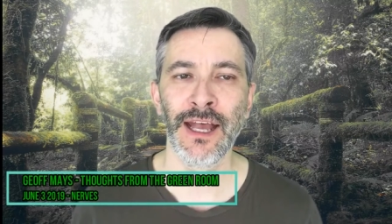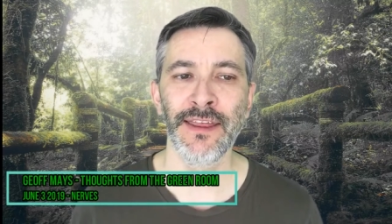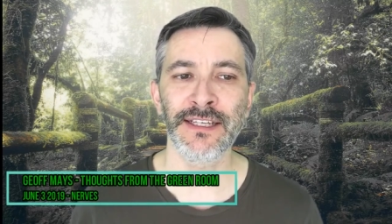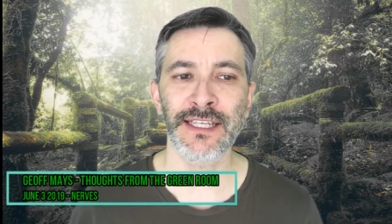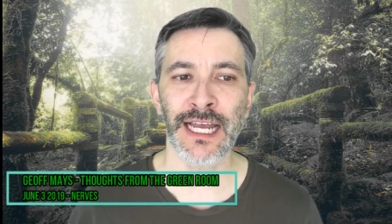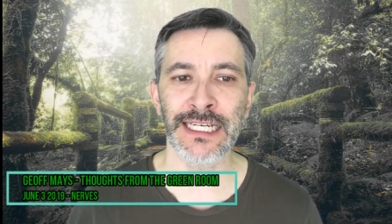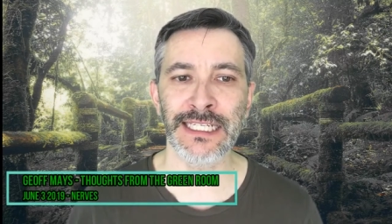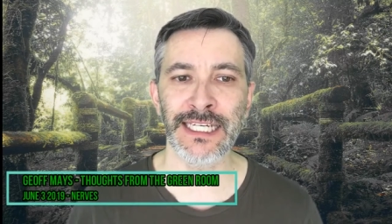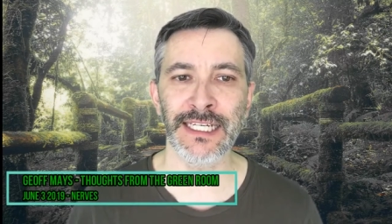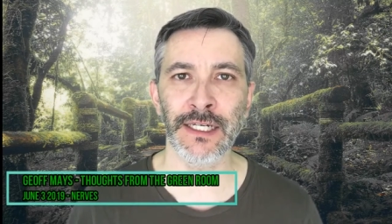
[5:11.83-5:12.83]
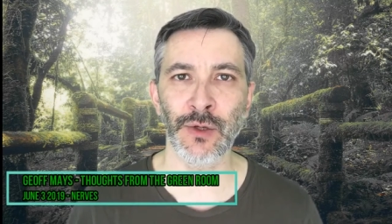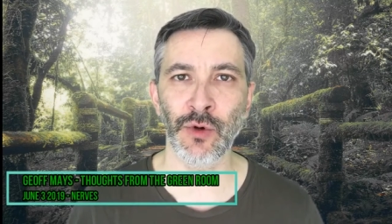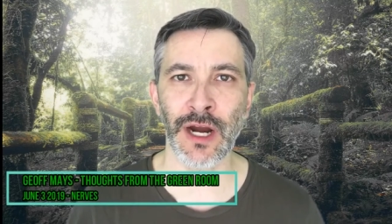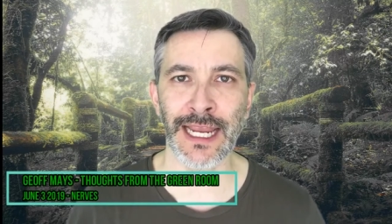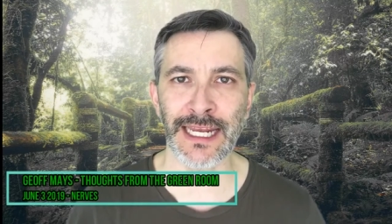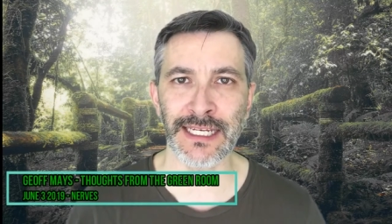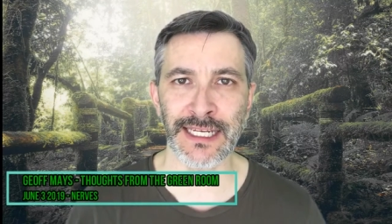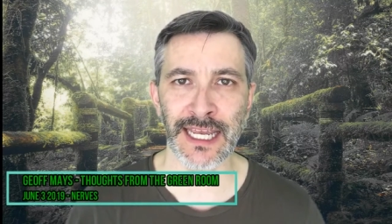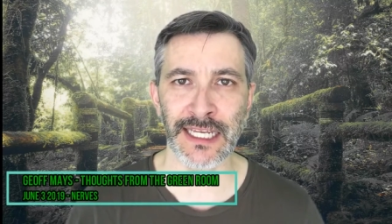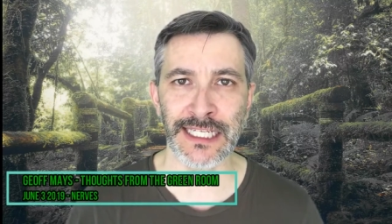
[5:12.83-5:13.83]
This idea where I get to
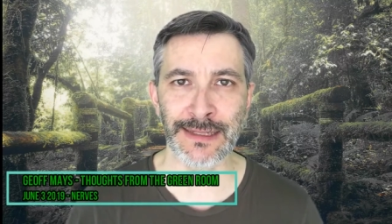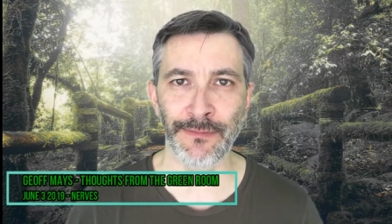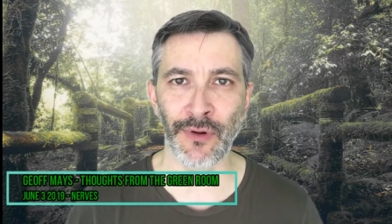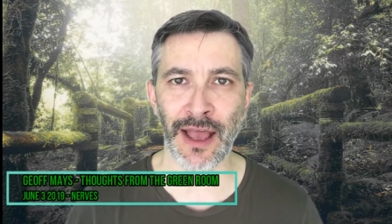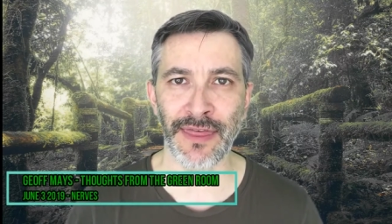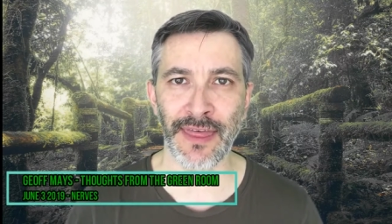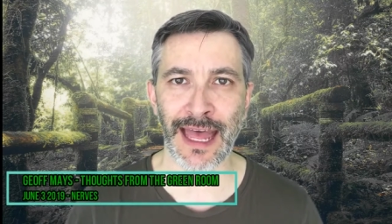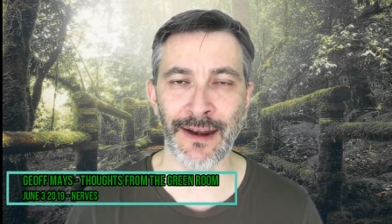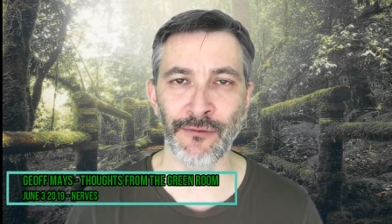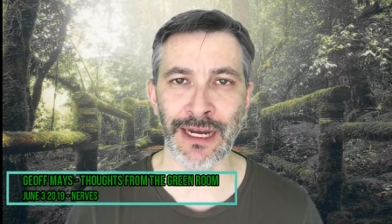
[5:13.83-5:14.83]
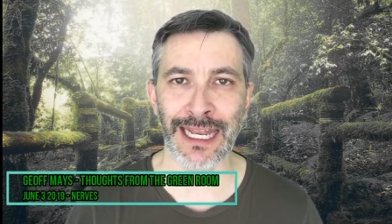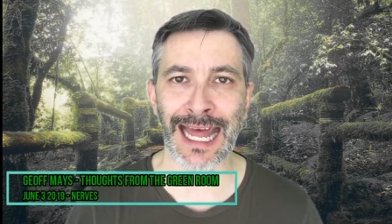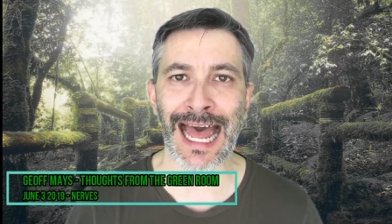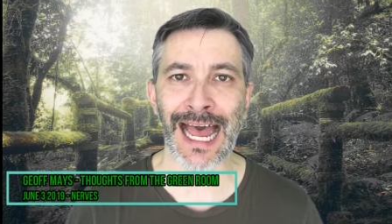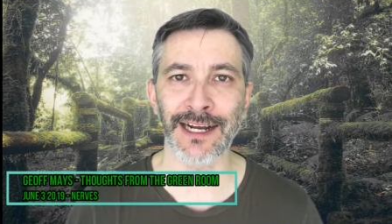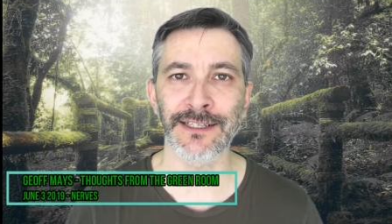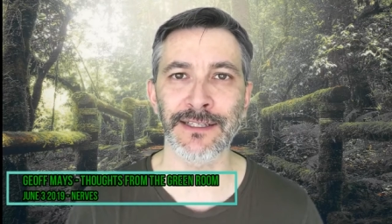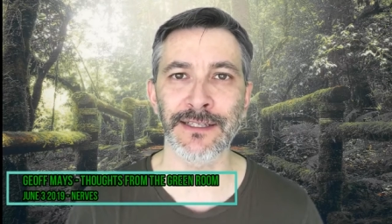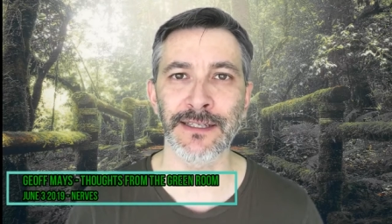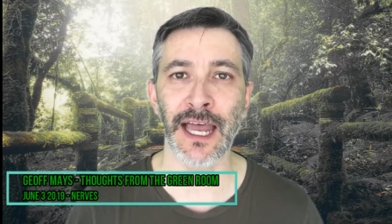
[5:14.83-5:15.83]
take a deep breath and
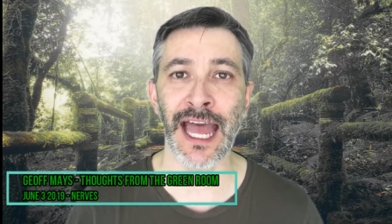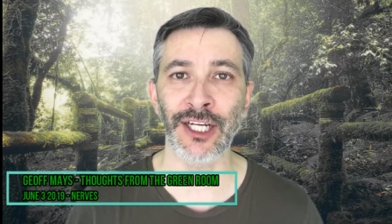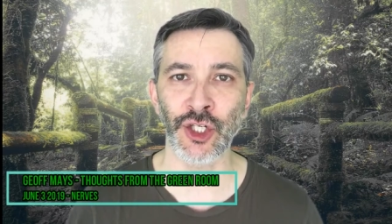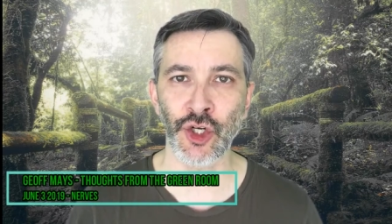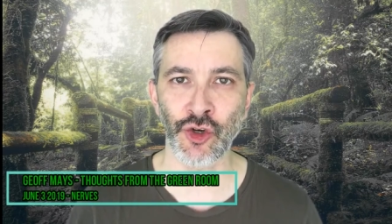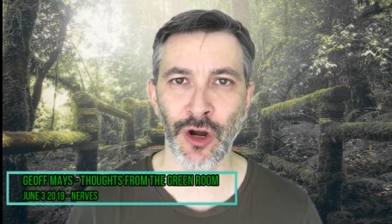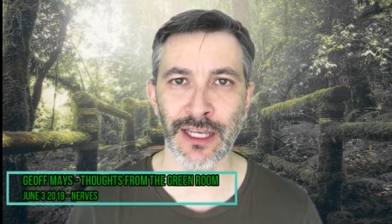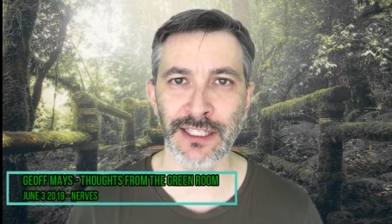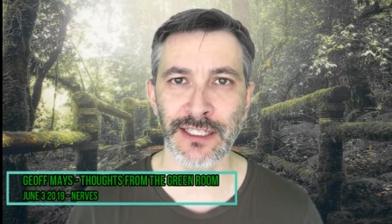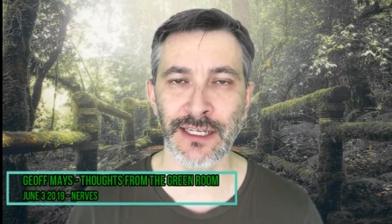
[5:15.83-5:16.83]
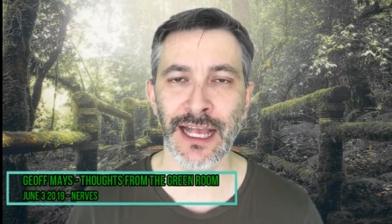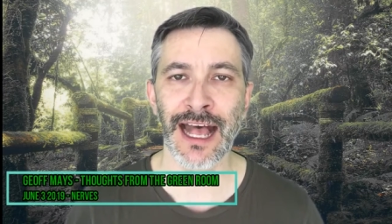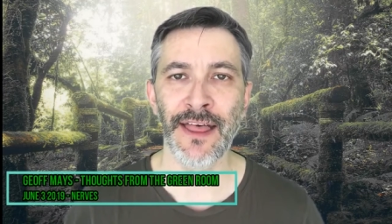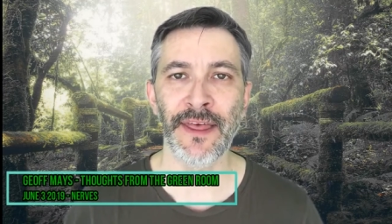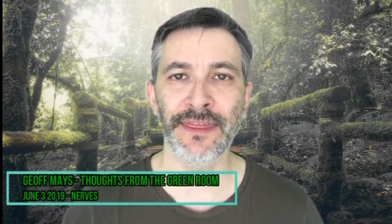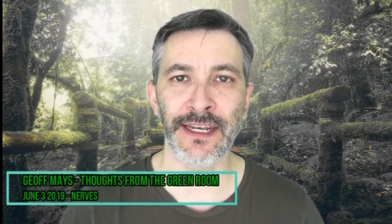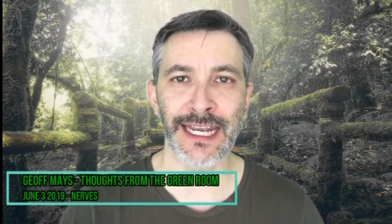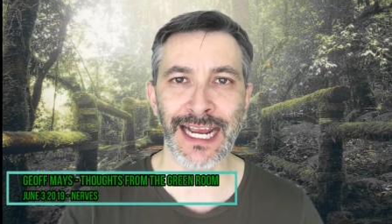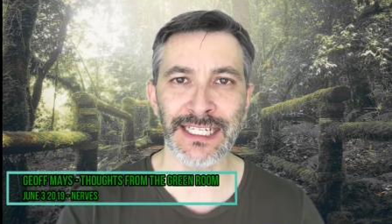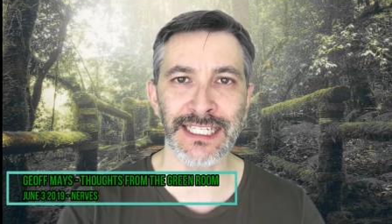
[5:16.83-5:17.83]
relax and trust that the
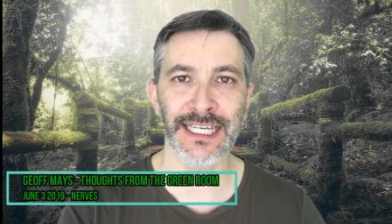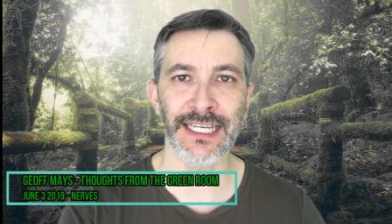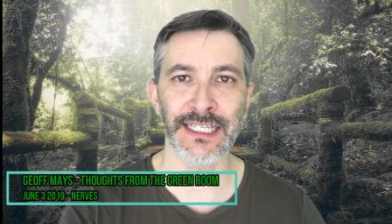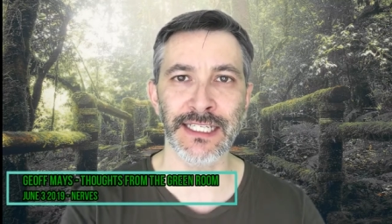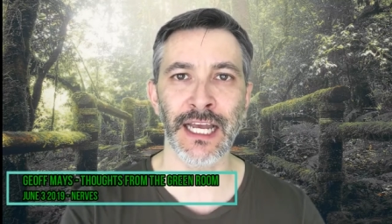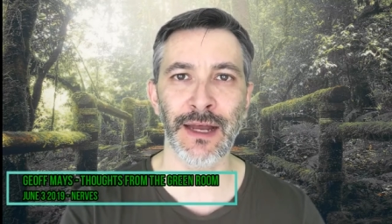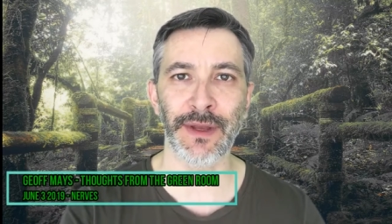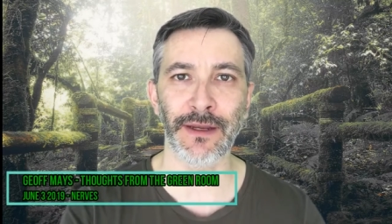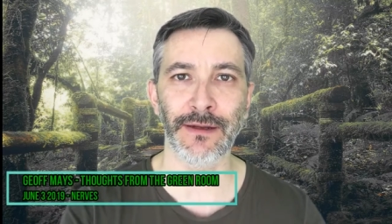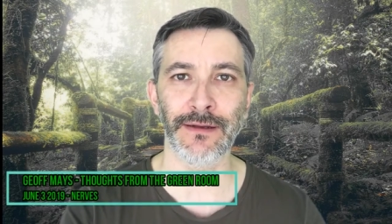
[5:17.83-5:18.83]
next thing is coming